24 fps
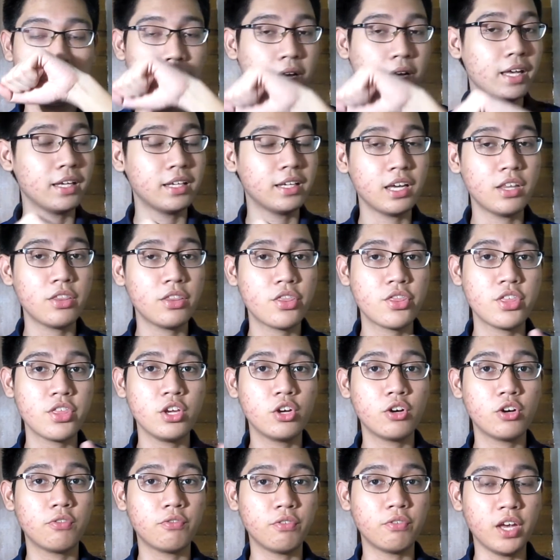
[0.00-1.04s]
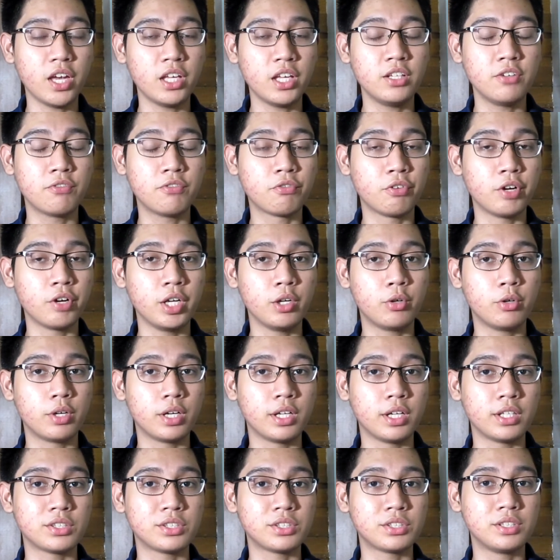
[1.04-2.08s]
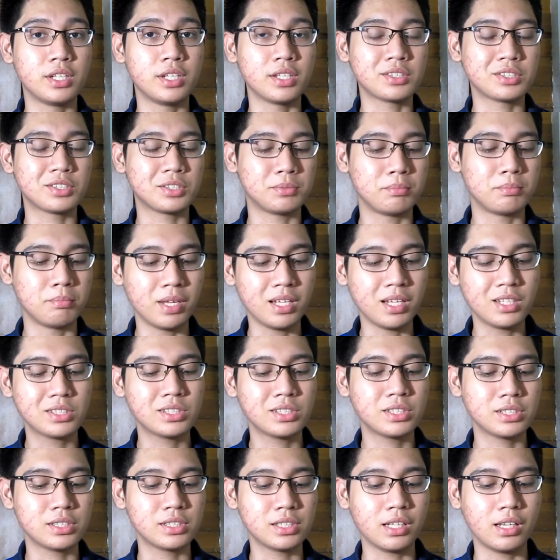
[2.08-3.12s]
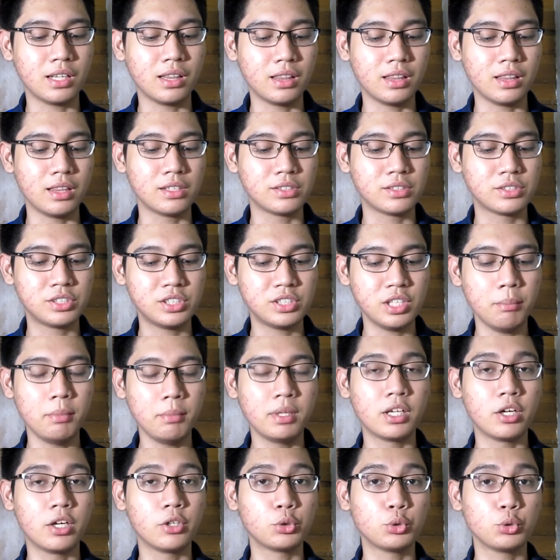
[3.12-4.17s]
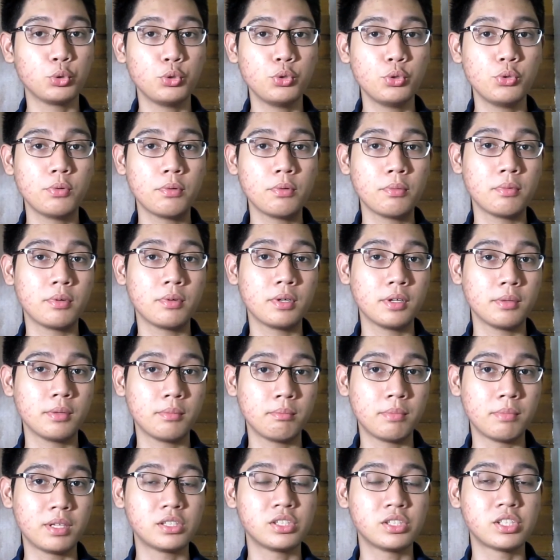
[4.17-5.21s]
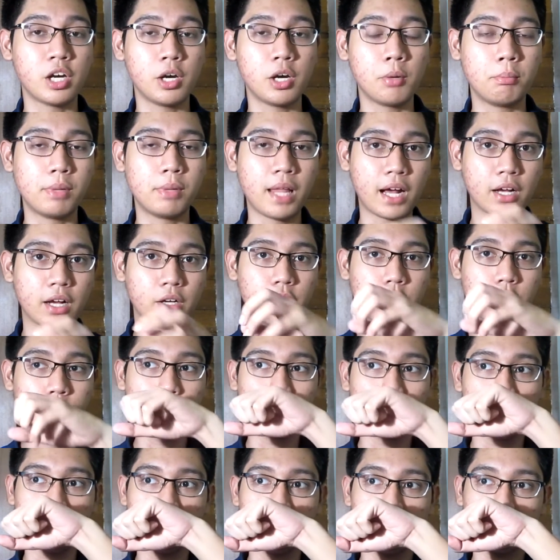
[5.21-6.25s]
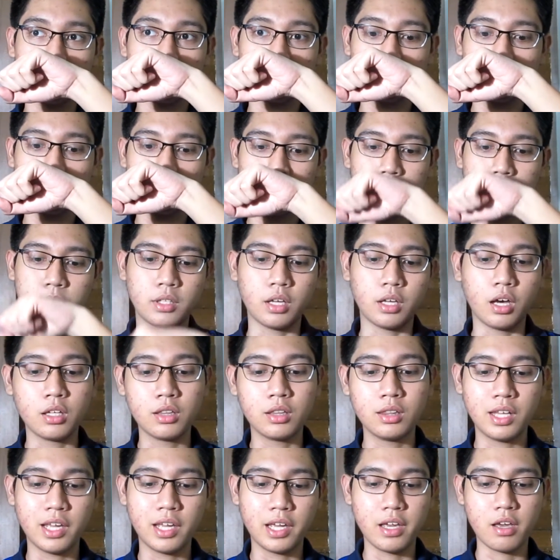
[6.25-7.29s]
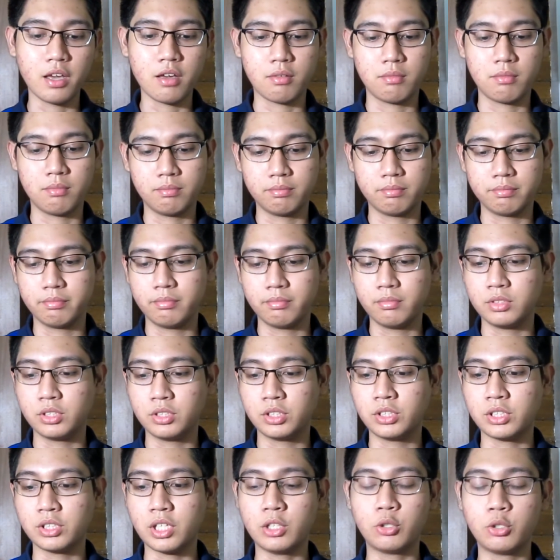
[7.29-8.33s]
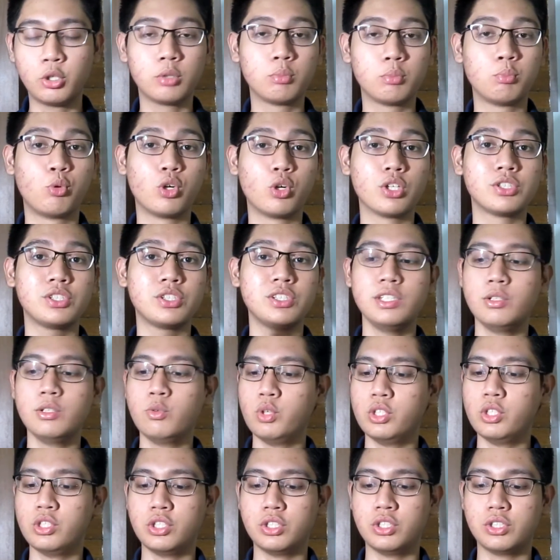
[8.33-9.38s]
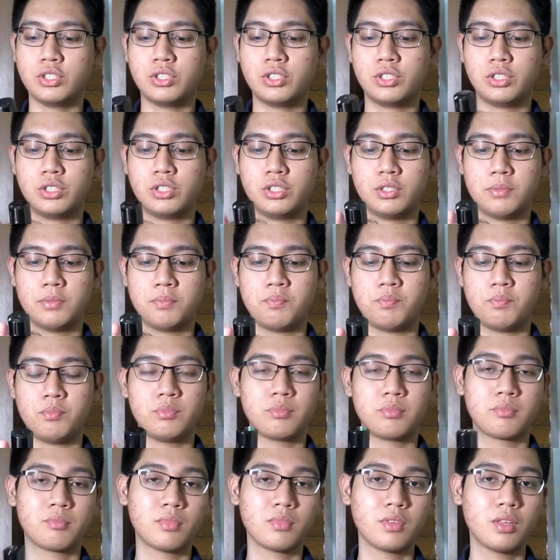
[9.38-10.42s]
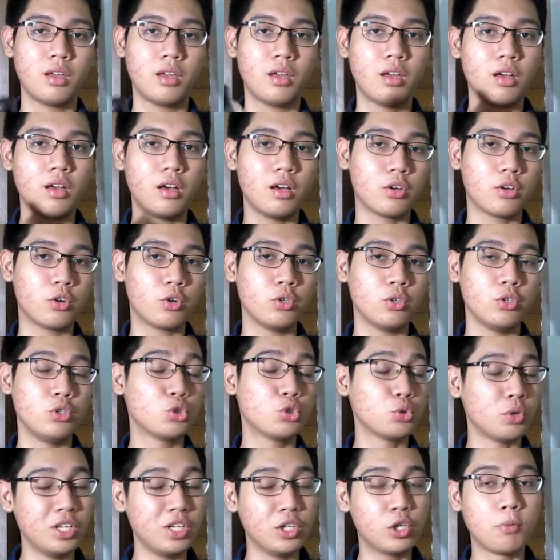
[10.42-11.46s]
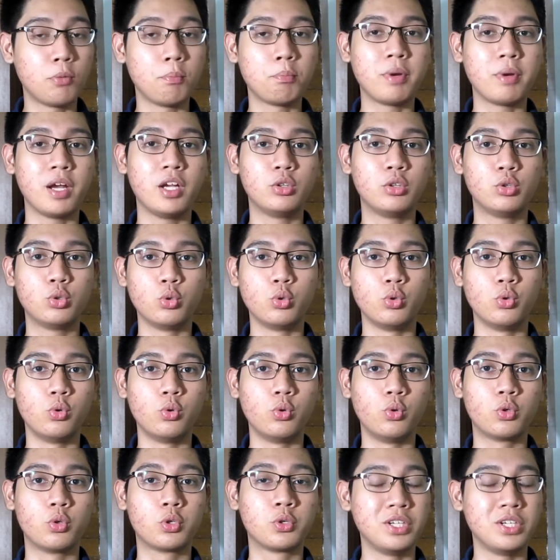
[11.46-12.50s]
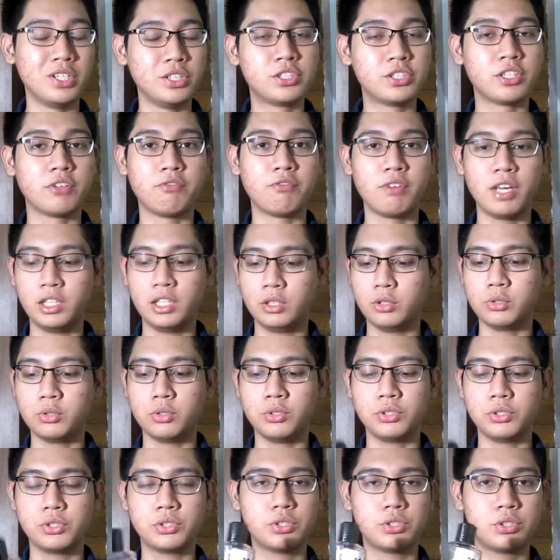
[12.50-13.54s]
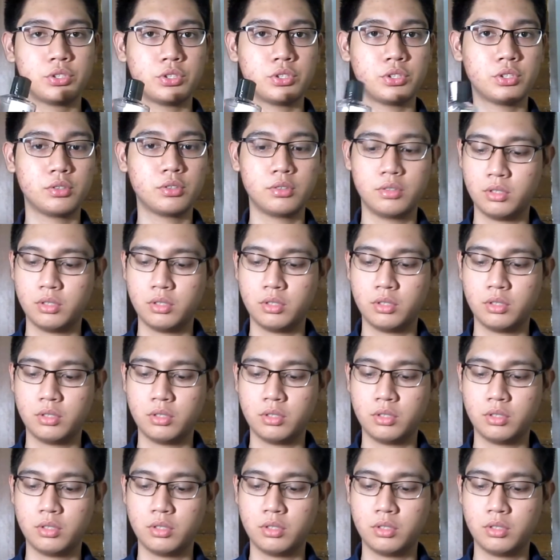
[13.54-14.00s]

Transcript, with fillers: I can't think of any fragrance that smells similar to Mancera Black Gold unlike Cedrat Boise which is usually compared to Creed's Aventus